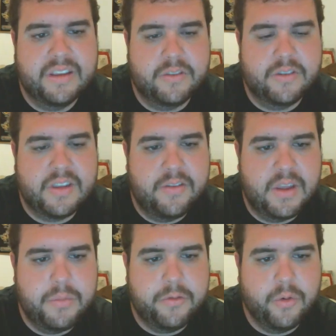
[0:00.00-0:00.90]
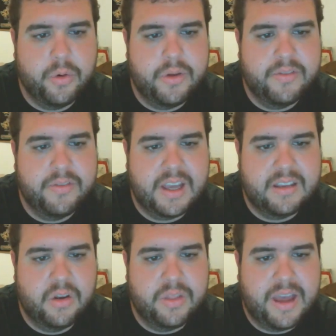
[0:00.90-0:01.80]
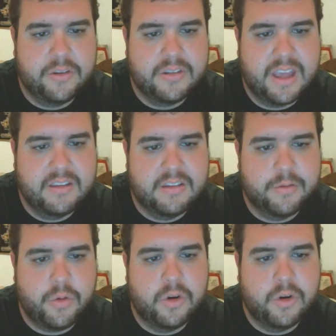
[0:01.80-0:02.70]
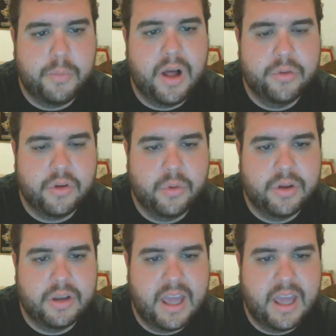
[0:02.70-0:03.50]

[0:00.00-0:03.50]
safety before we even got to know the house guest. Of course, Paul was going to get